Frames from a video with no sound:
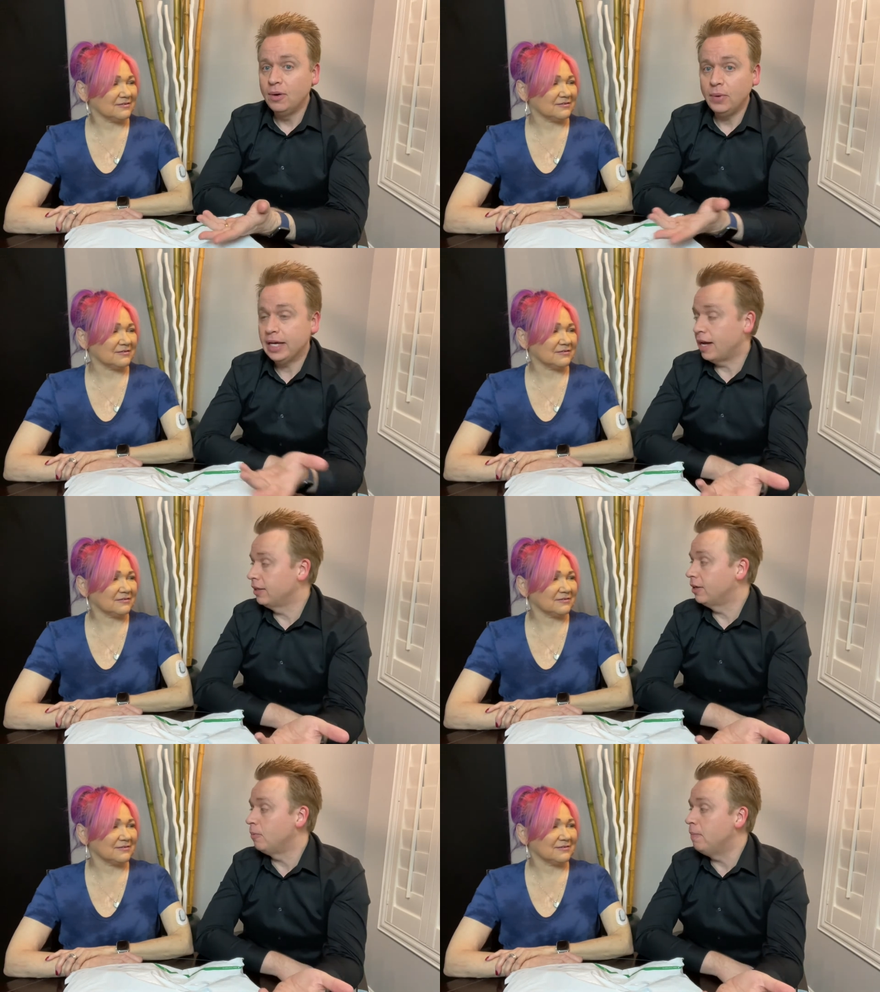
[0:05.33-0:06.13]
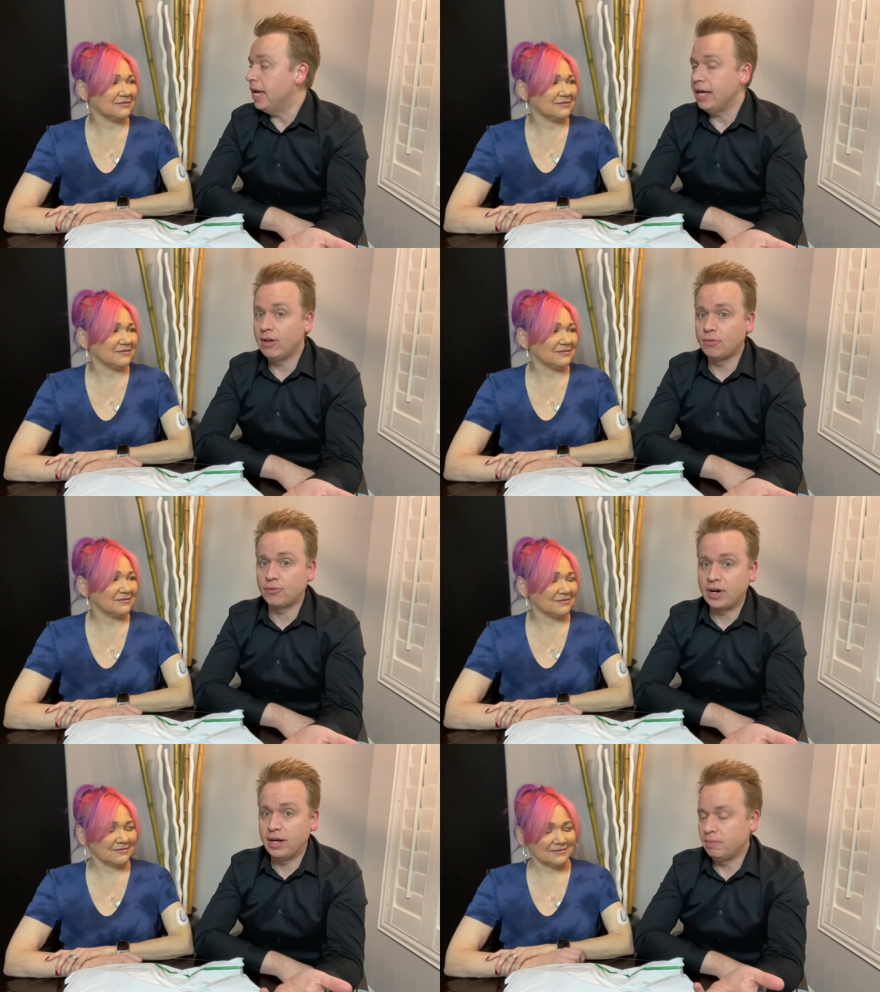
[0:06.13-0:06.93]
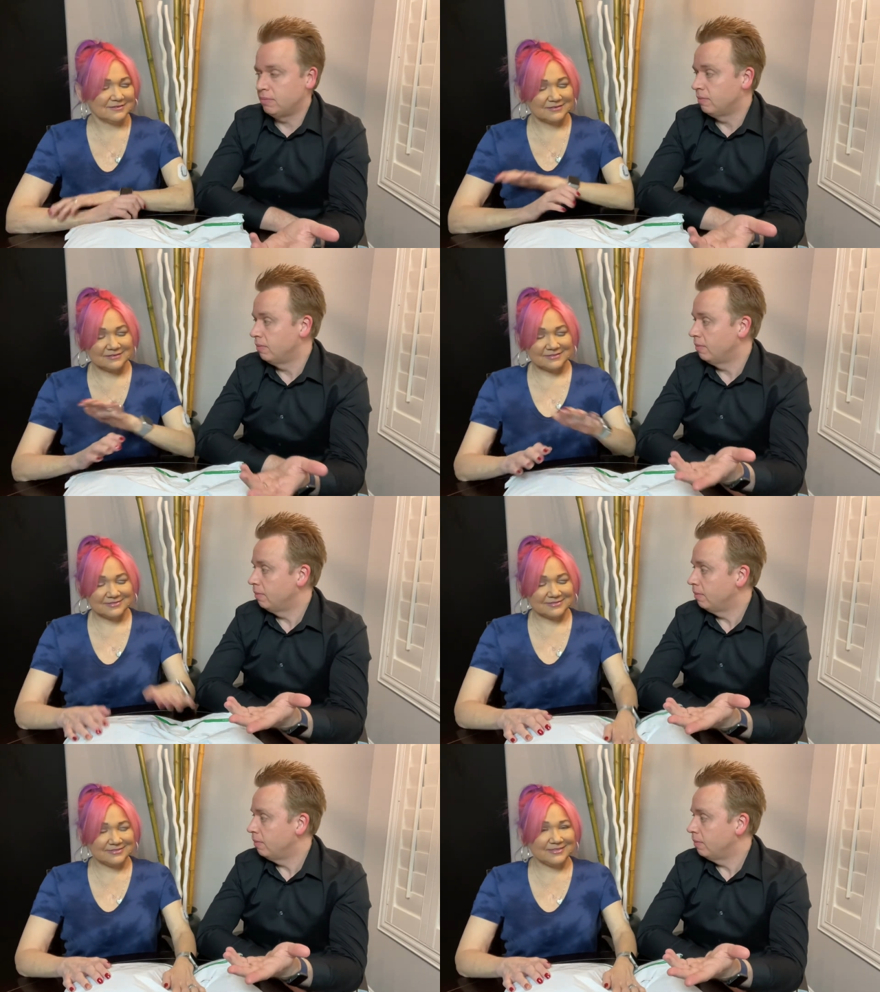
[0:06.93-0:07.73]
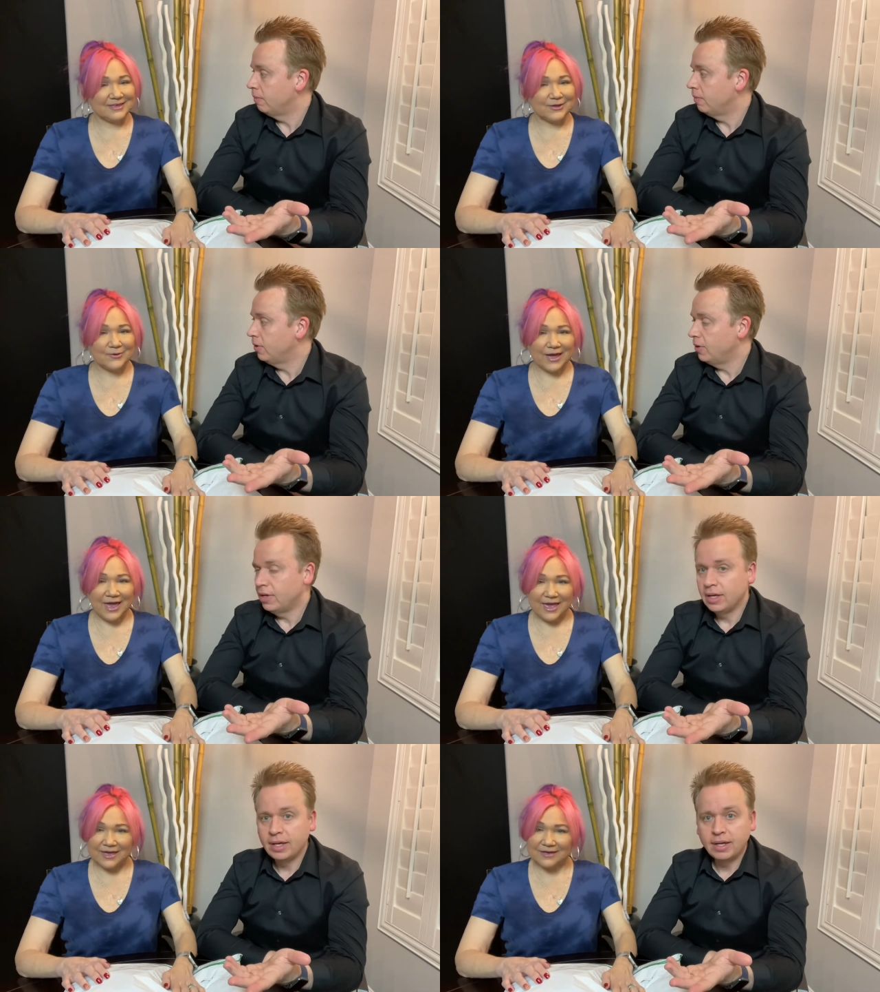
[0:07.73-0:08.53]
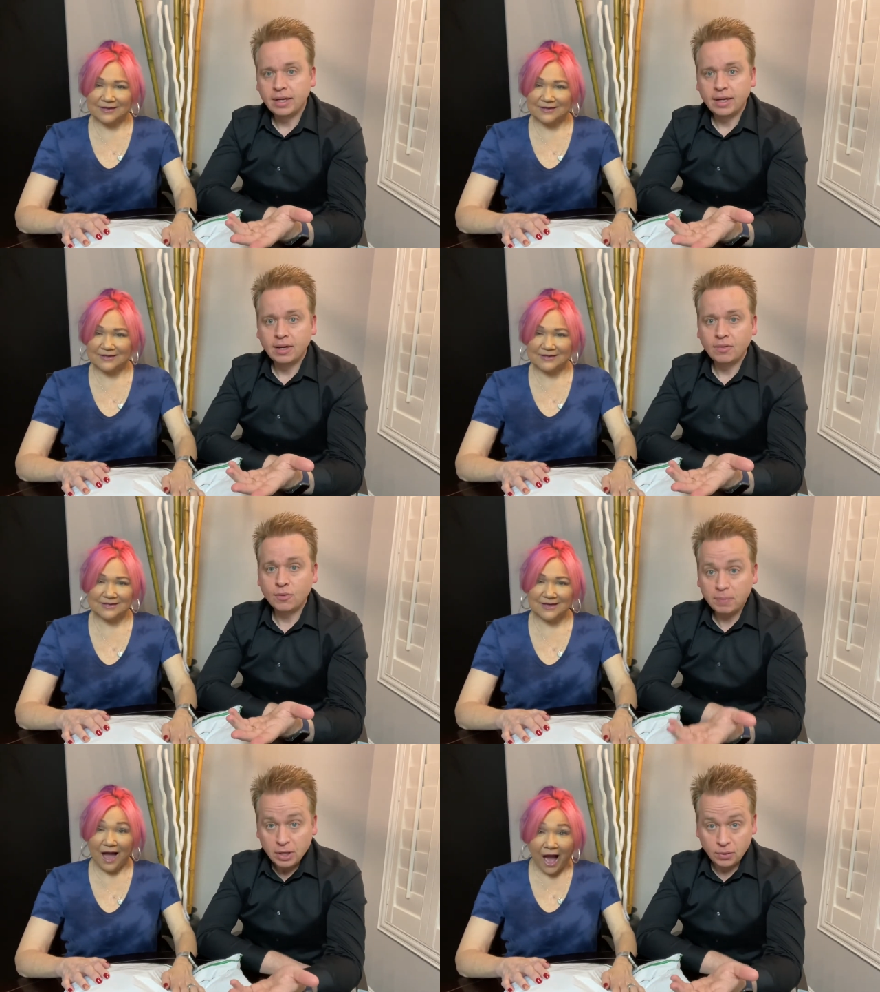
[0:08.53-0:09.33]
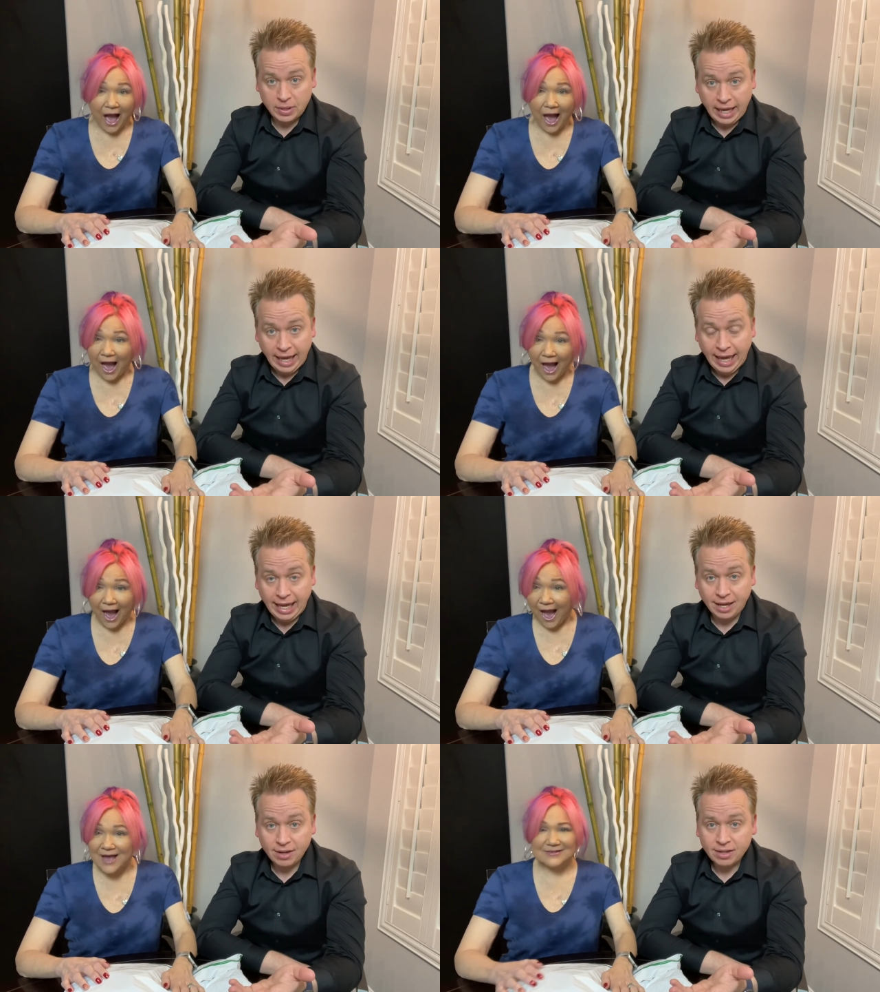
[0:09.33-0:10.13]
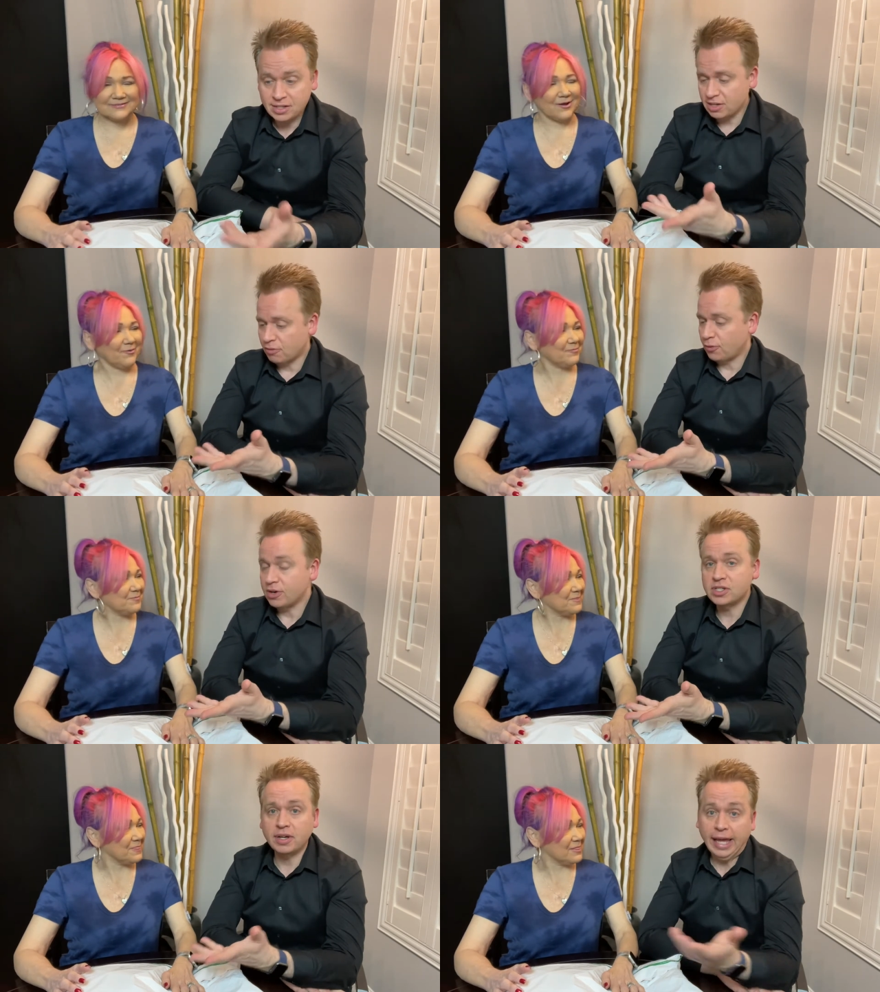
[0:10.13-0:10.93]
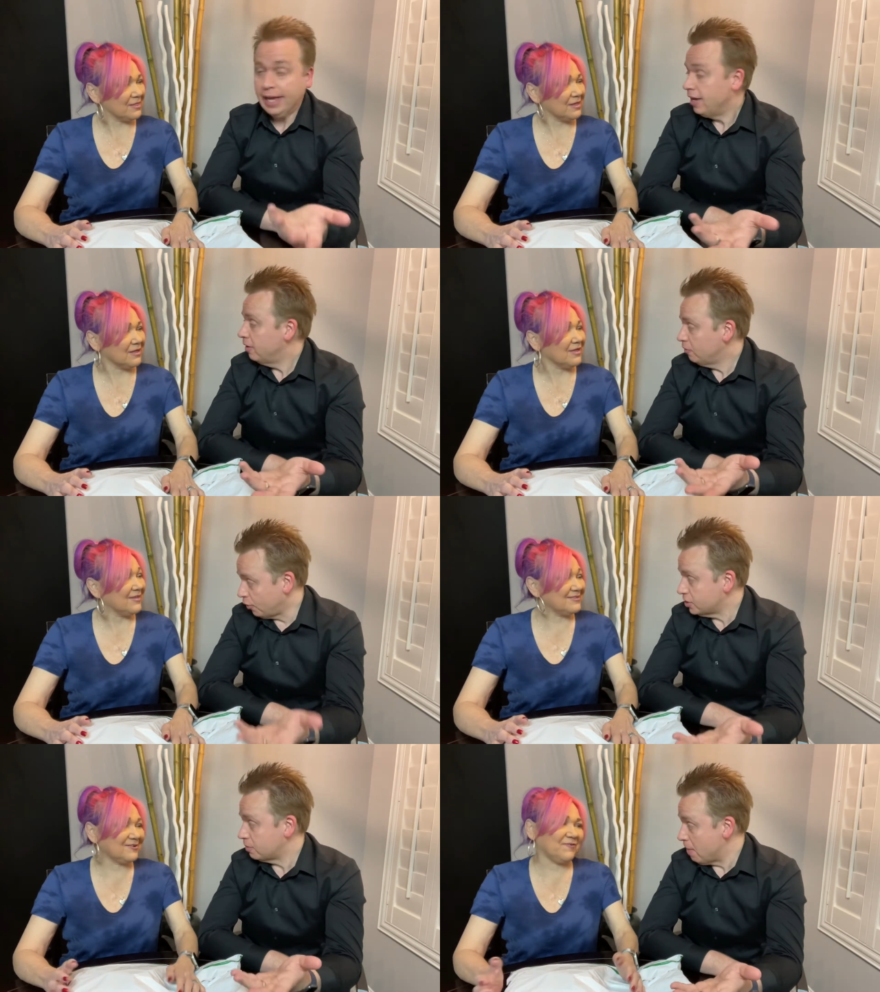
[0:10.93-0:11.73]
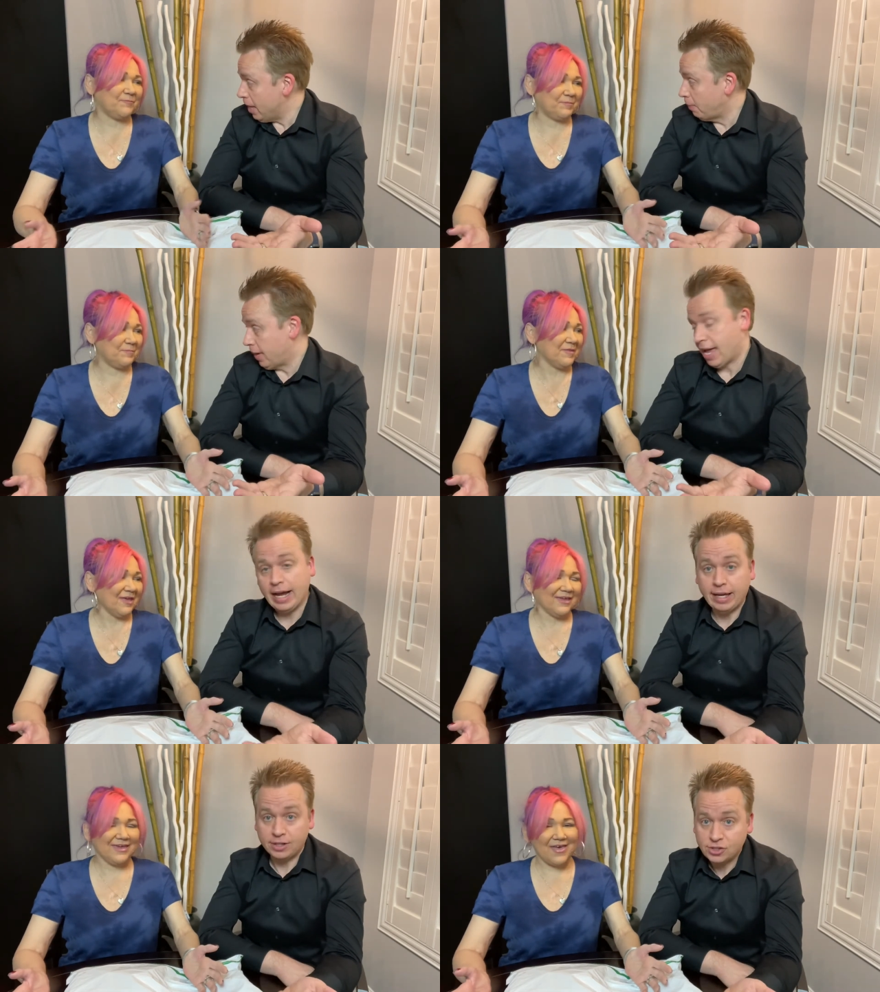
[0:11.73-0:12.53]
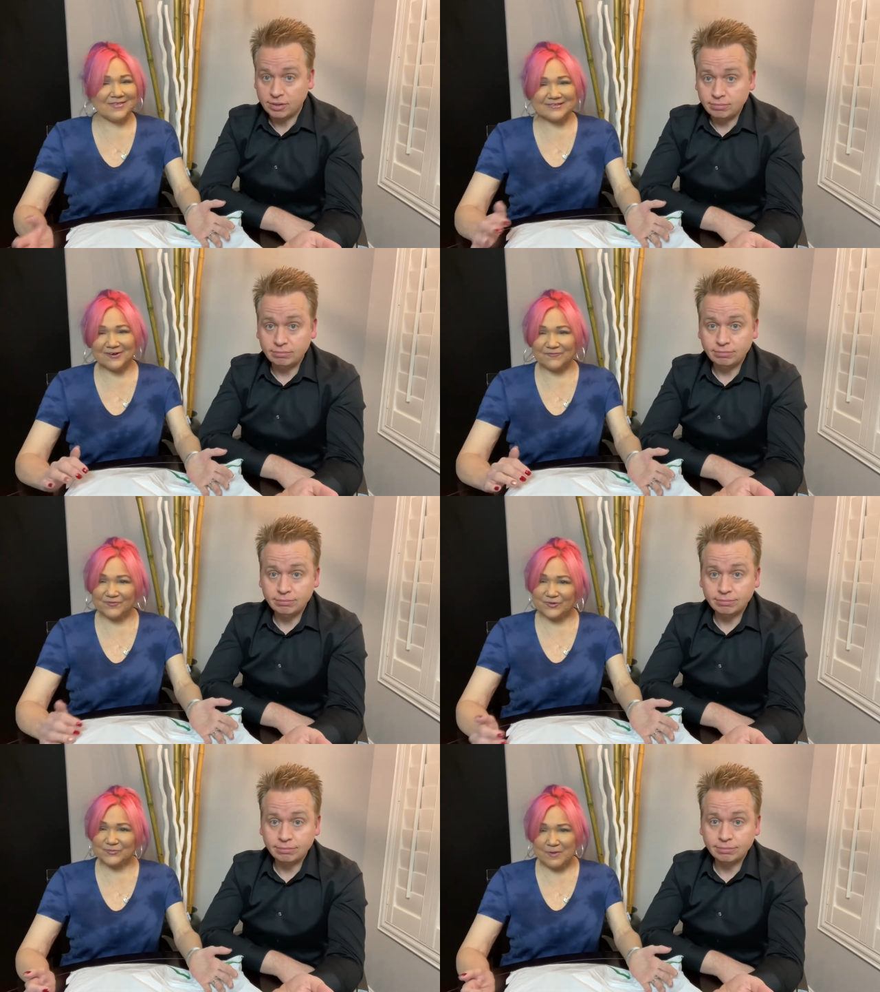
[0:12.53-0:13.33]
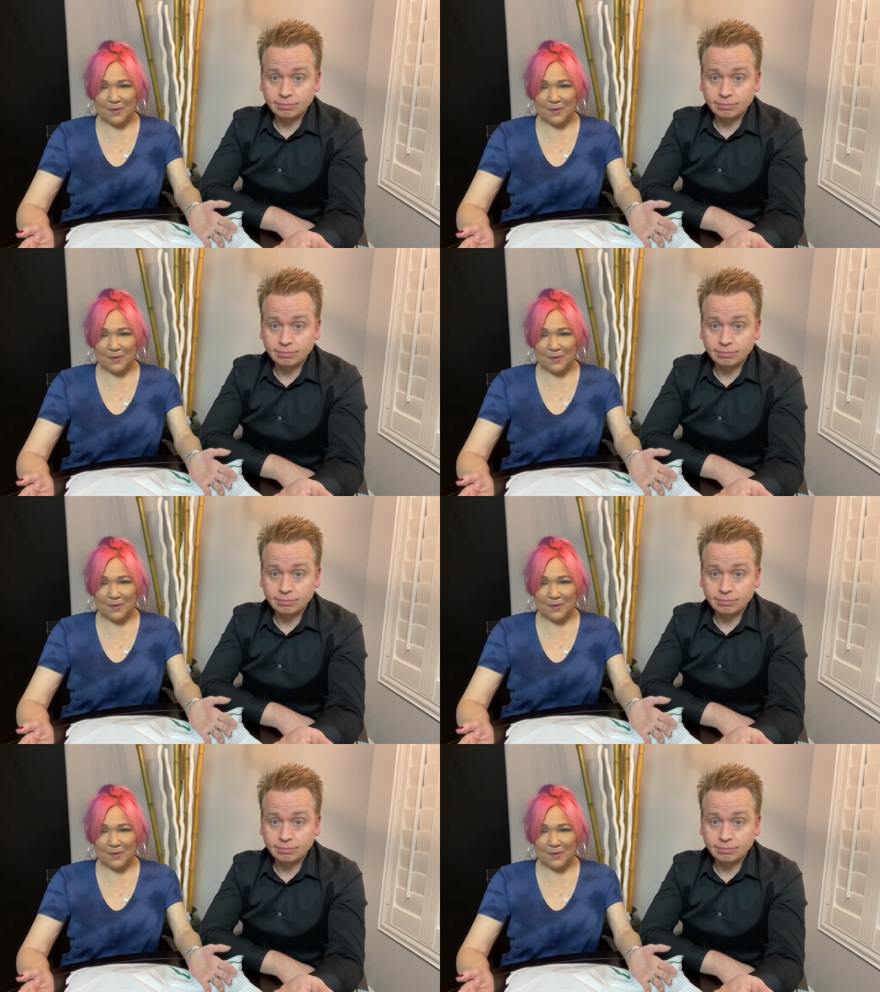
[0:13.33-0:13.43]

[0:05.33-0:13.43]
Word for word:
Speaker 1: We got a little mail from...
Speaker 2: The UK.
Speaker 1: From the UK. This is our first first mail package.
Speaker 2: Yeah, this is our first mail